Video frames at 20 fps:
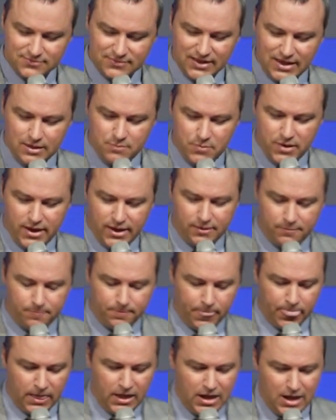Amen.
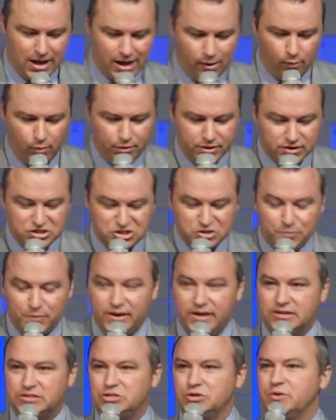I want to
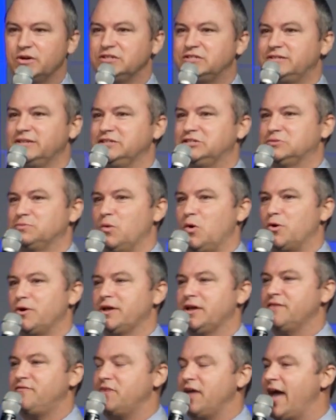speak to us this
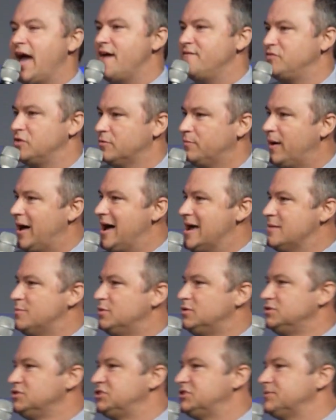morning. If you have your
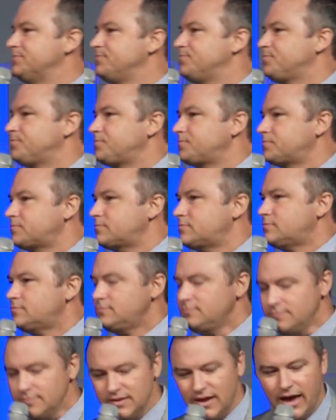Bibles,
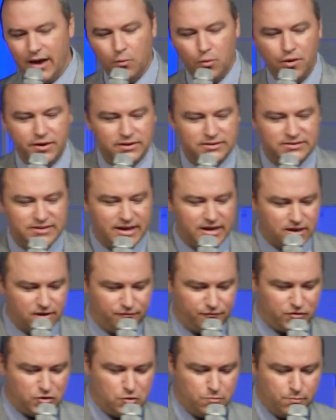I want to take a
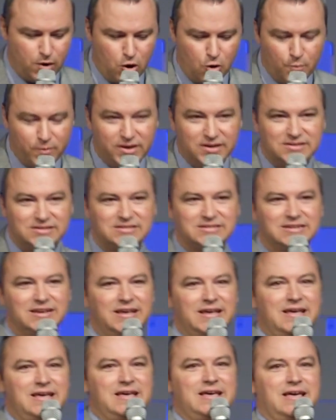few moments
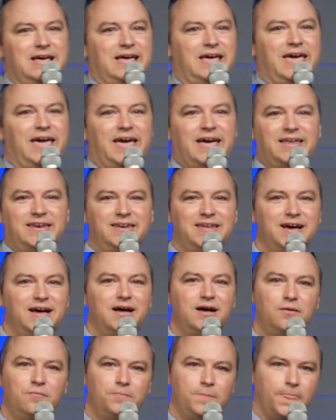and
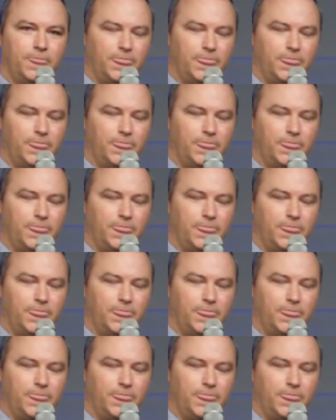I